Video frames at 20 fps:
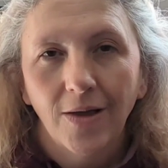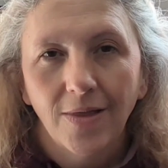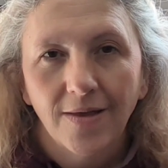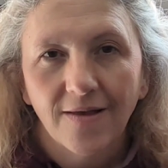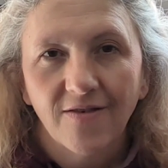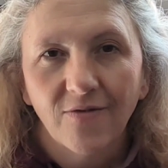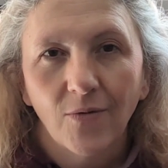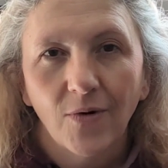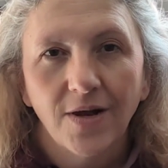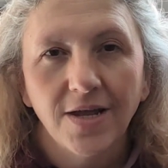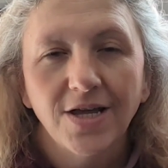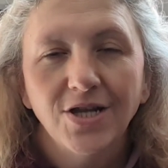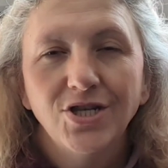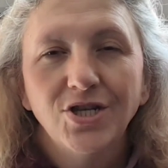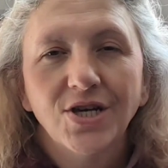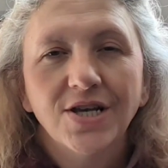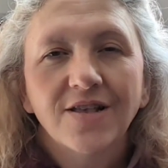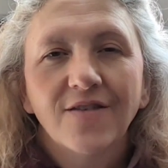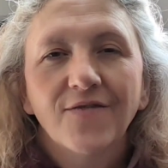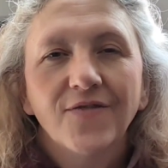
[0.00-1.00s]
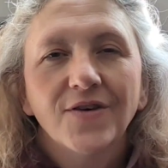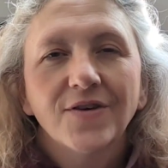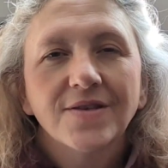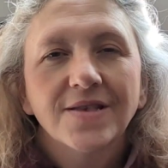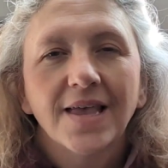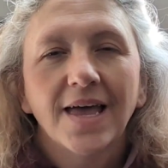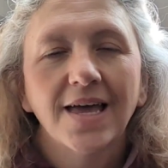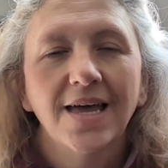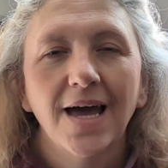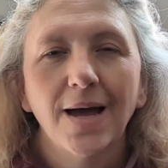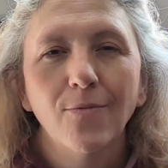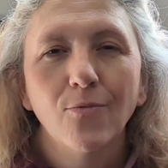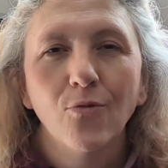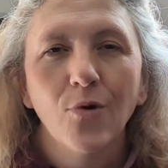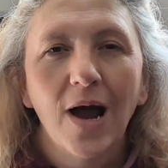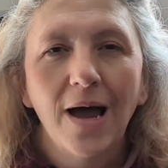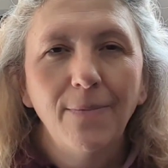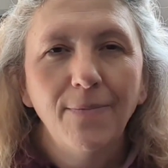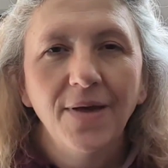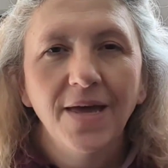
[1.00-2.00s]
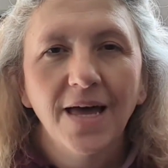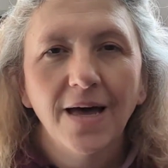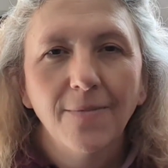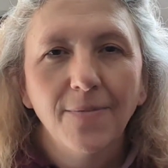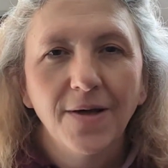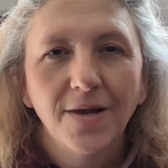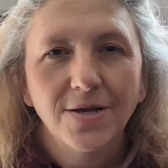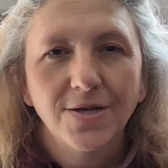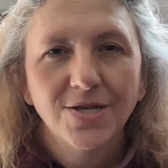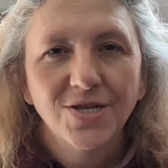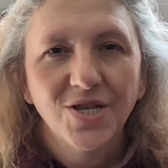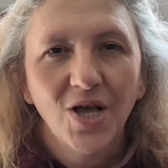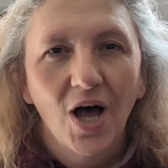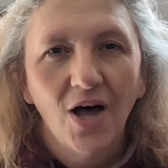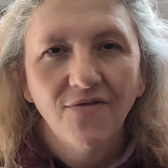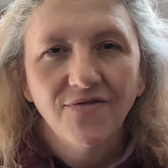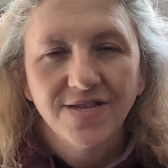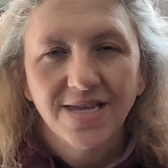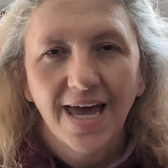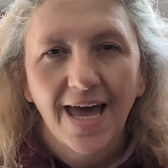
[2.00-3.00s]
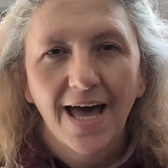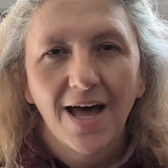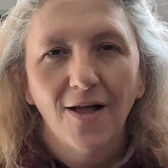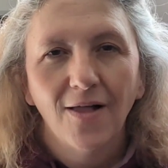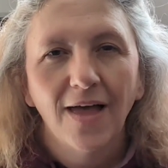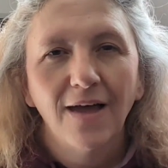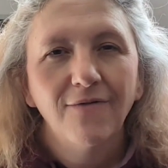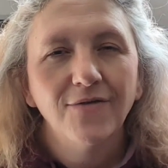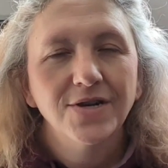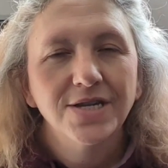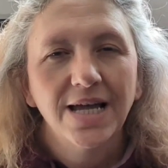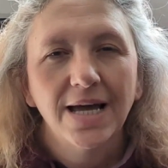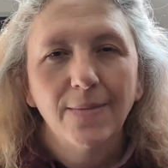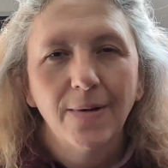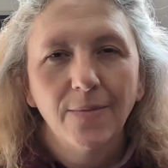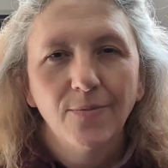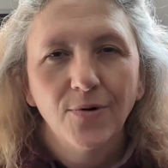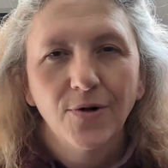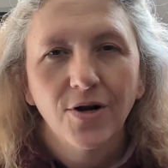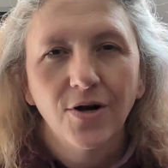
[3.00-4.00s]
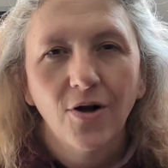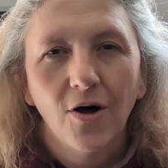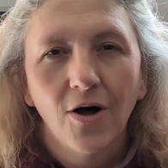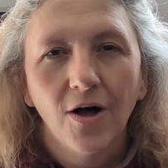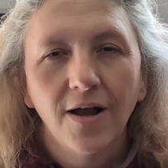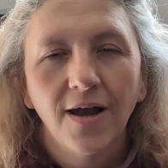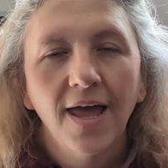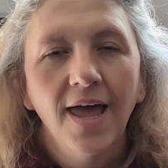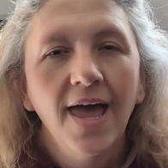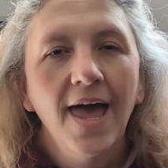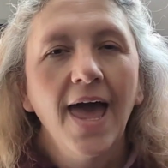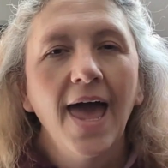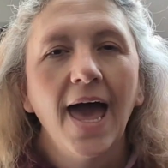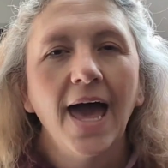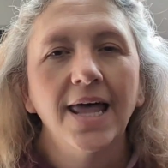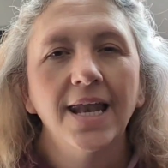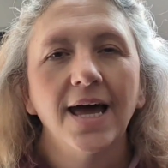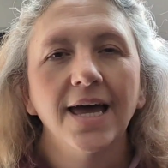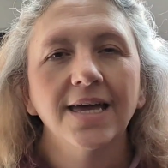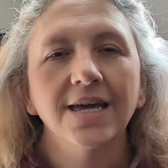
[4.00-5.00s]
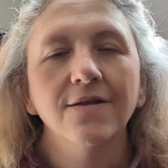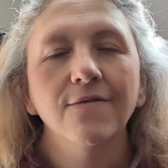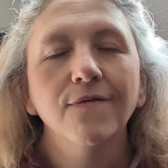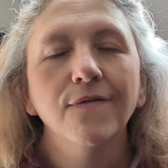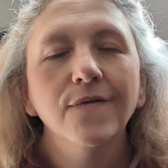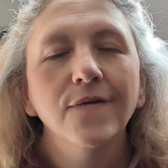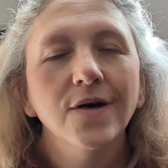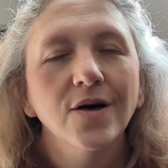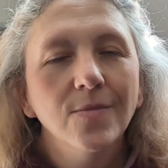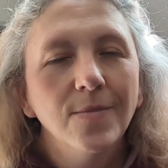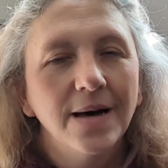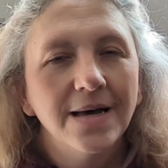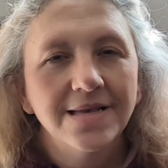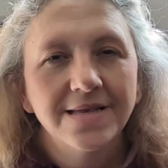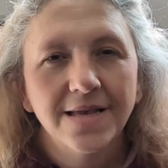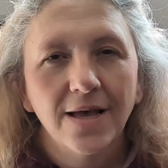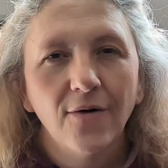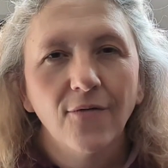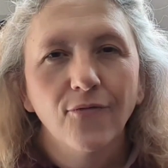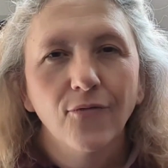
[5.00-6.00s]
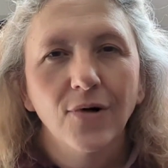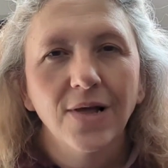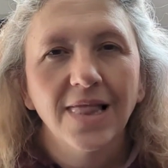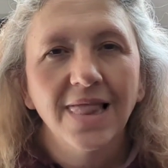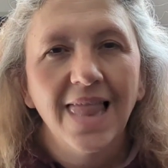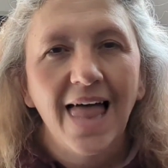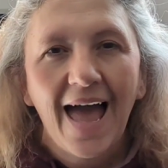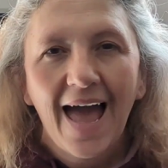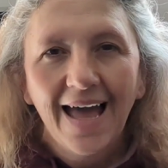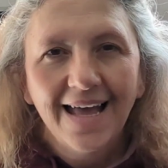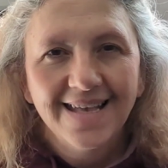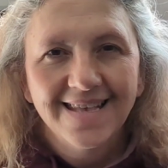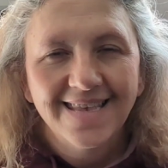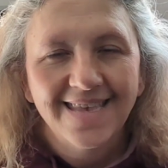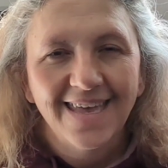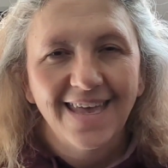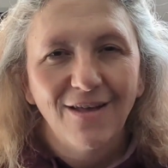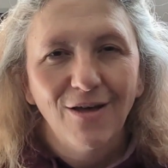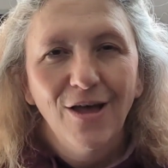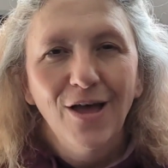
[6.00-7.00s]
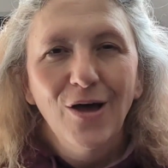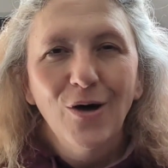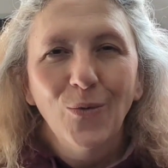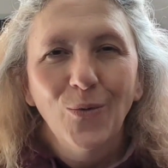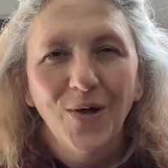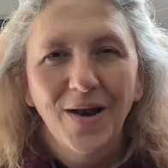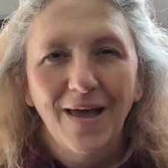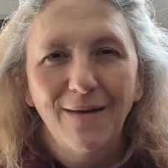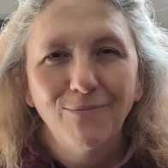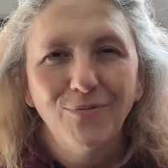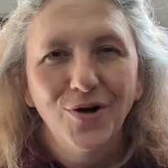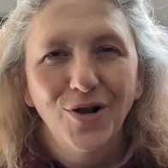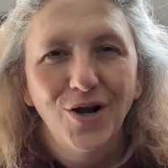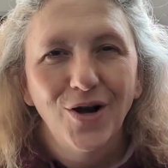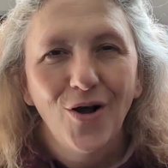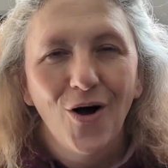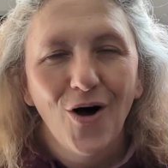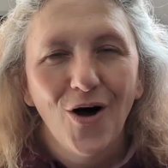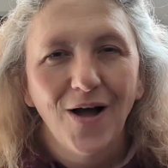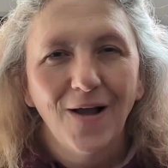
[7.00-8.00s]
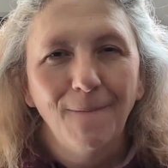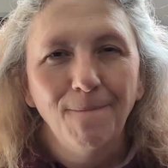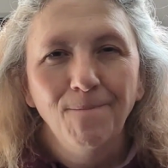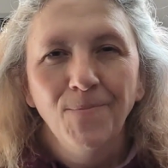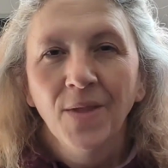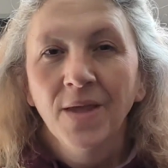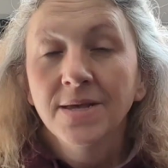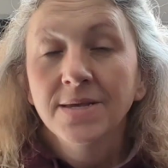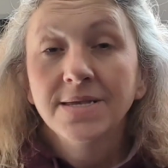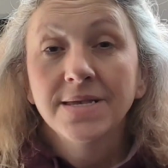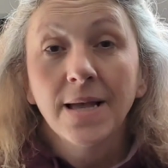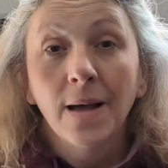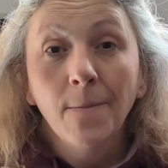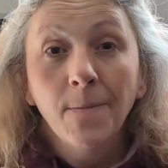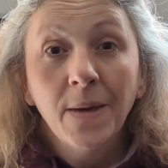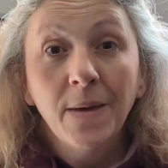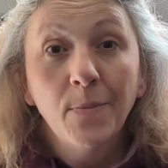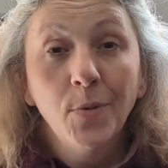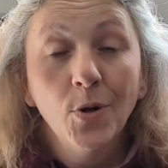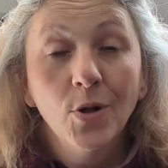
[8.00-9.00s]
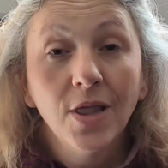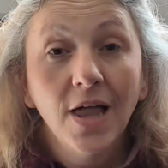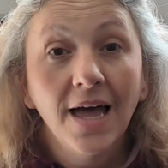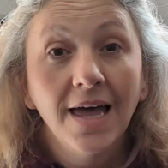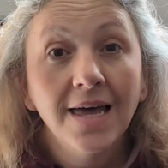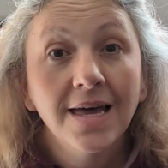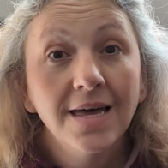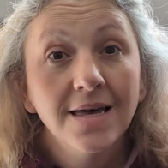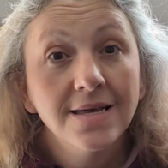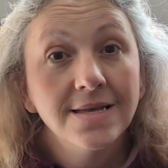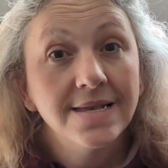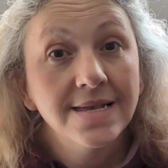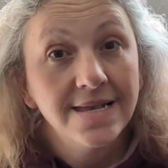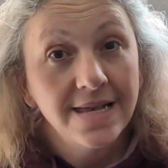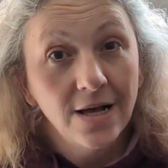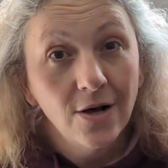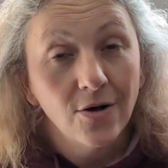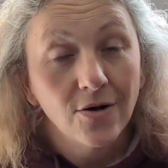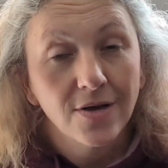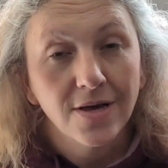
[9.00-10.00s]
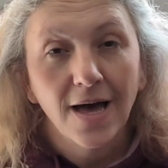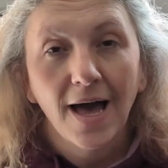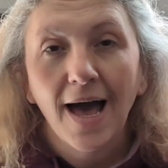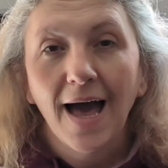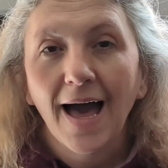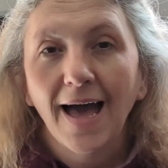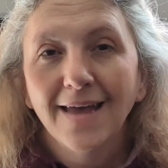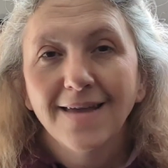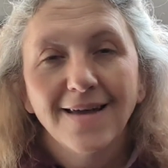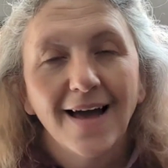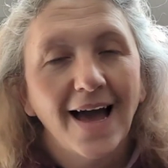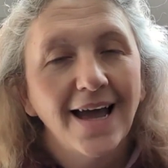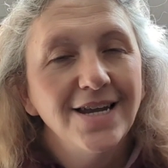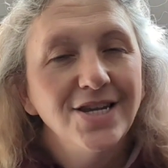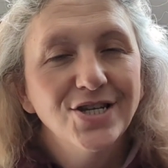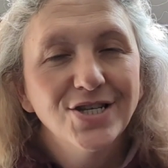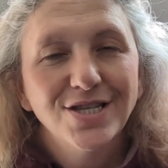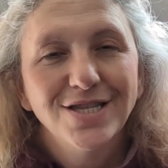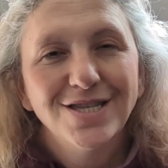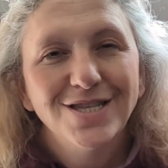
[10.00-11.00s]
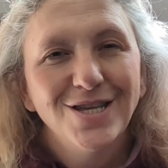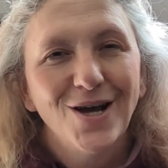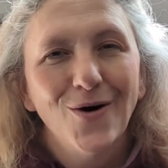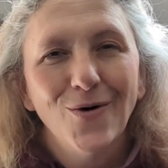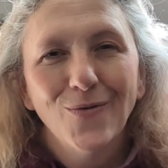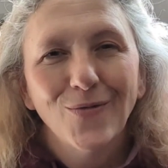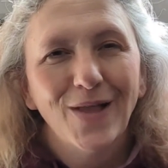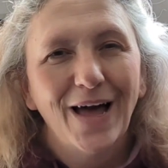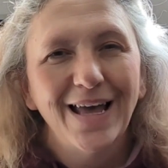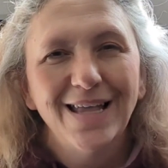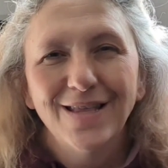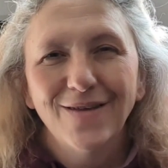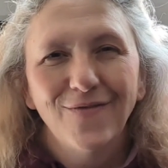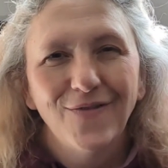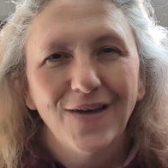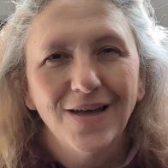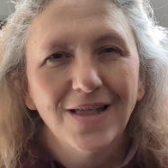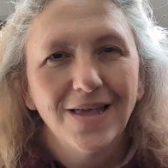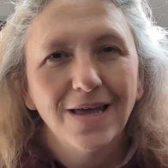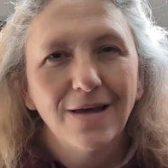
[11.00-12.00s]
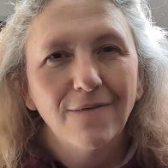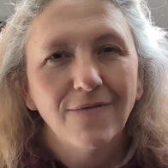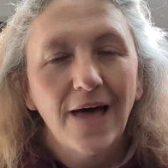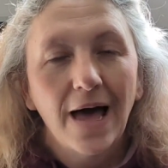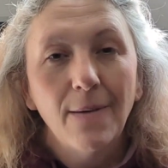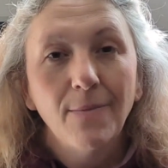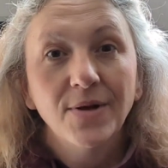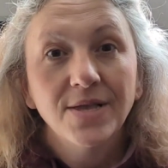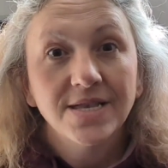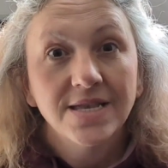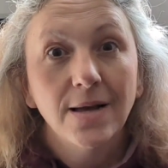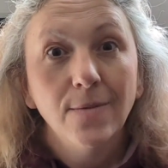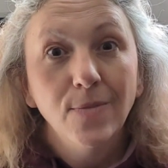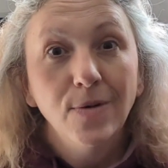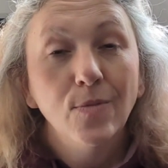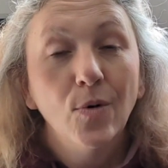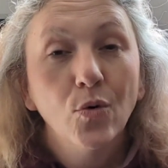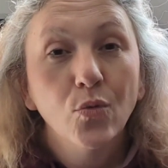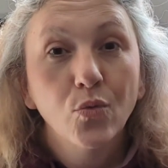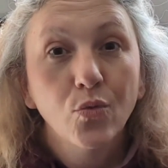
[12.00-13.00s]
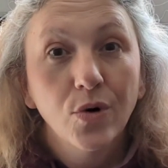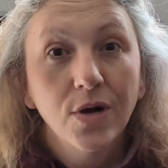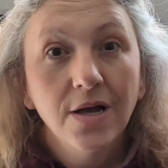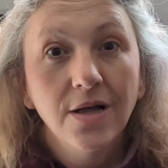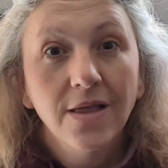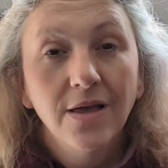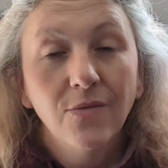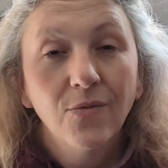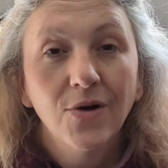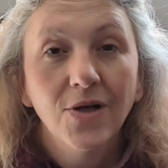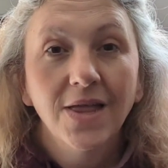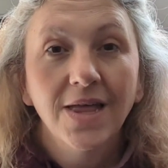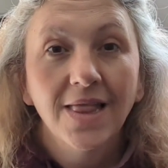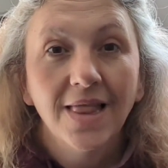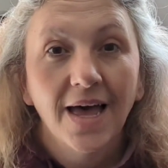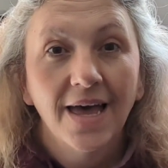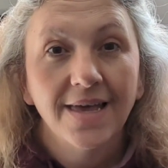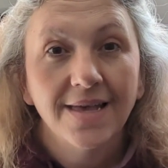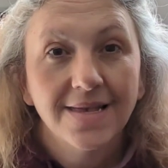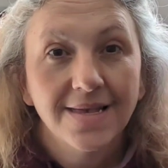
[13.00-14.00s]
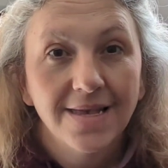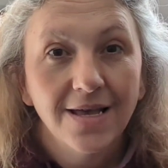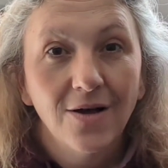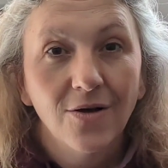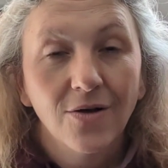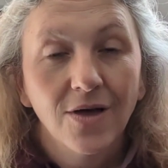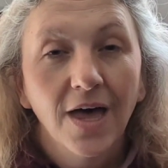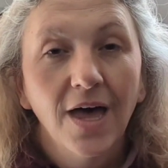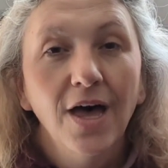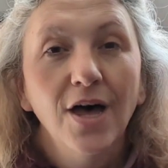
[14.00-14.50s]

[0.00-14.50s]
this one. It just feels like I'm wrapping up in a soft towel every time I put it on, and I can feel myself relaxing when I put it on. Some people like silk. I just don't like the feeling of that, but some people really like silk.